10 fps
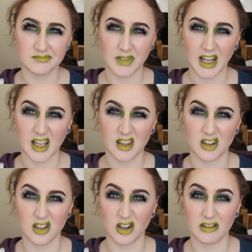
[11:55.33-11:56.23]
like
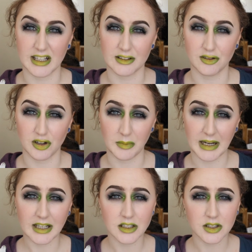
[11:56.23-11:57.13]
the L'Oreal True
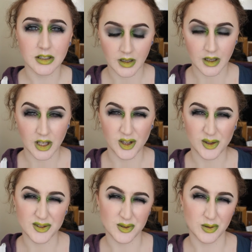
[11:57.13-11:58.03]
Match. You
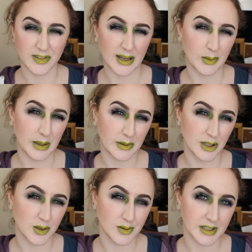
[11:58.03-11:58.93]
can sort of get away with
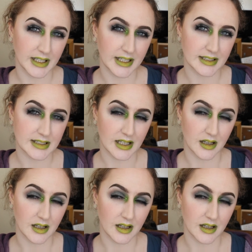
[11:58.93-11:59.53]
using it